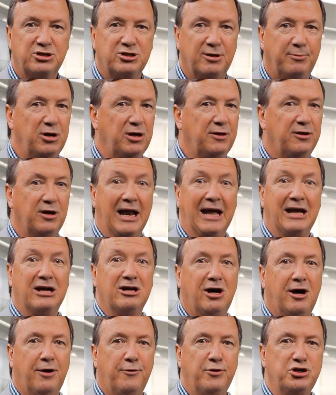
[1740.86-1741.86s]
somebody that
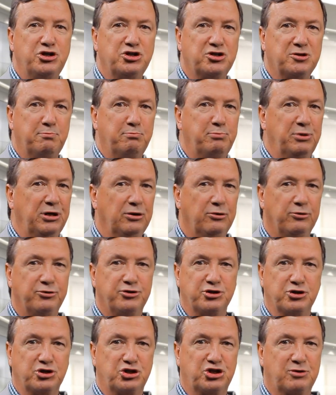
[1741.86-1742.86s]
encourages and
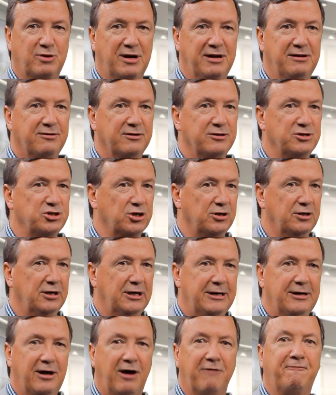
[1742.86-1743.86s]
builds and strengthens
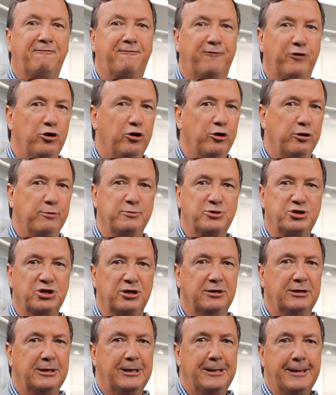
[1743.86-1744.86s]
and affirms
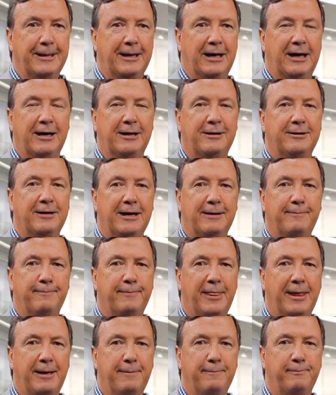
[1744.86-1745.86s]
and
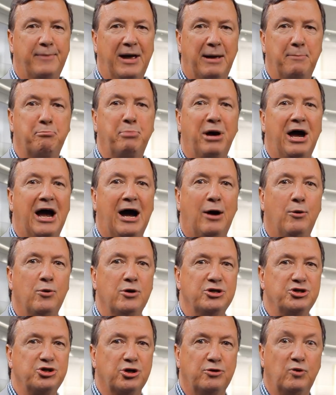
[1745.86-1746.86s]

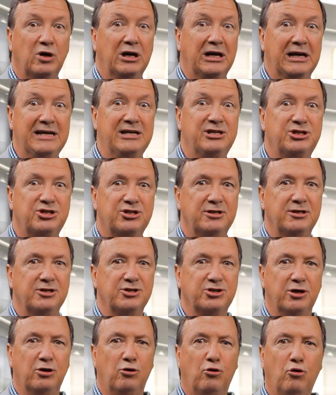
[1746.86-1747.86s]
empowers and
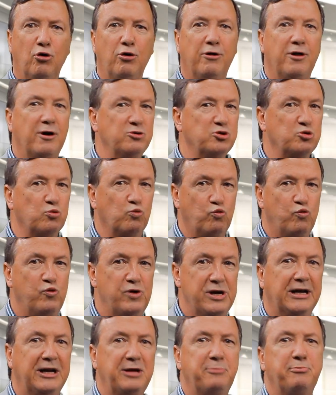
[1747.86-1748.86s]
releases and all those
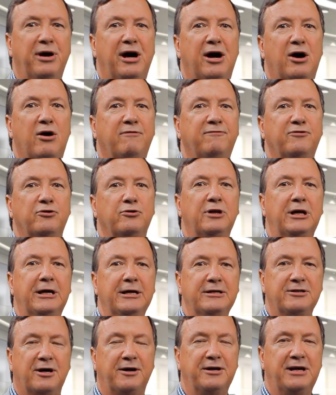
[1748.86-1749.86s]
really powerful
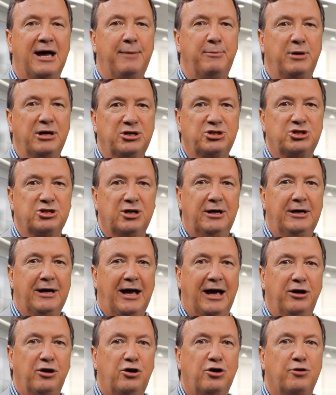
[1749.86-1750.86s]
dynamics,
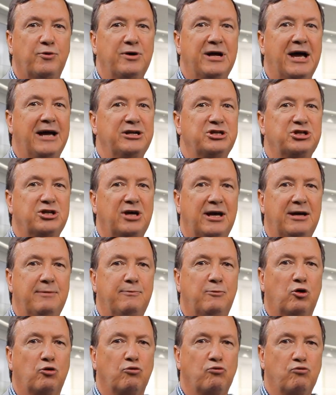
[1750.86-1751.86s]
and it creates a
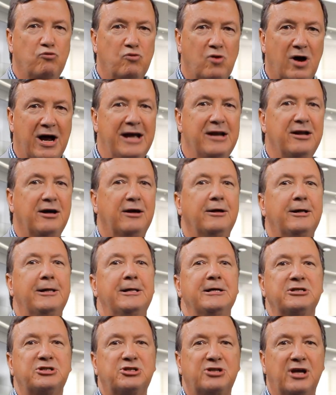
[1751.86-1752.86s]
greater
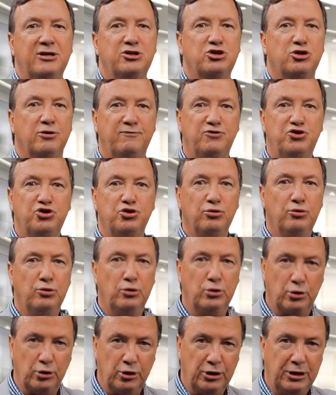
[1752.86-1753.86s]
sense of
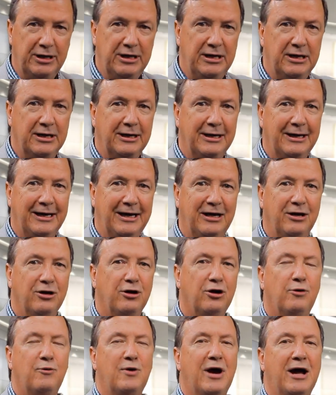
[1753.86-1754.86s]
joy in
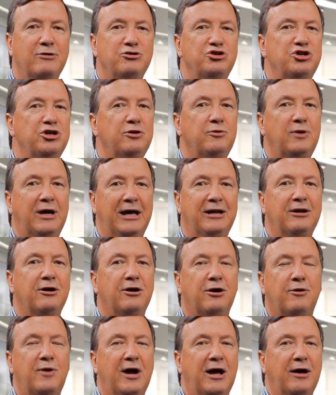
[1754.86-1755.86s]
and around you, in
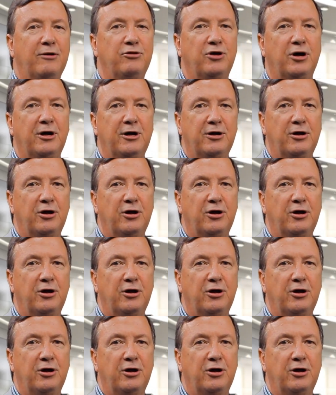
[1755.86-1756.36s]
and around